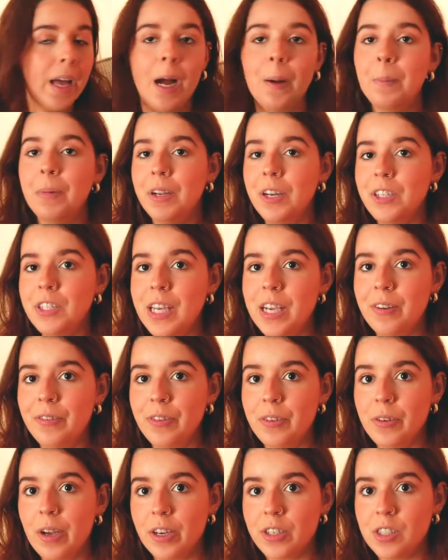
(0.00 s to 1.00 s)
I'm gonna take a
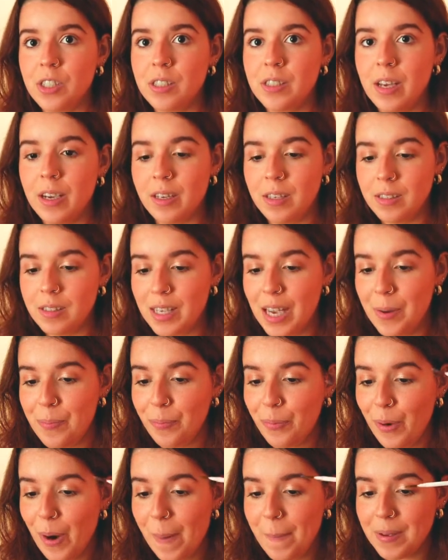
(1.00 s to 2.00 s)
few extra seconds. I
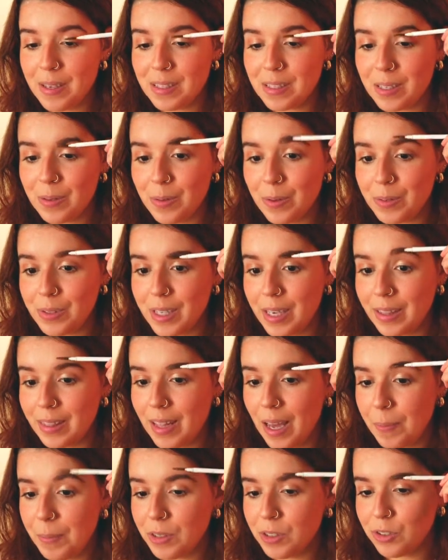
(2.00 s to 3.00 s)
promise it won't take
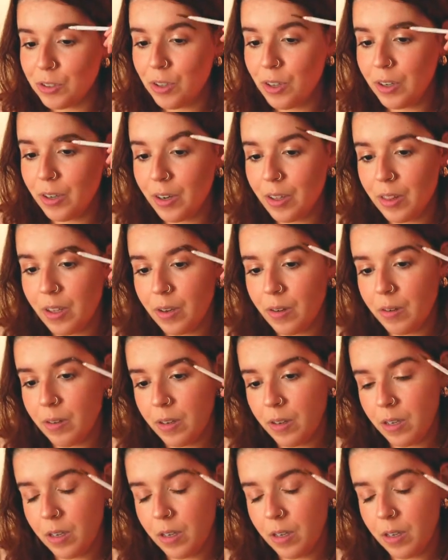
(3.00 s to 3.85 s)
that much longer though.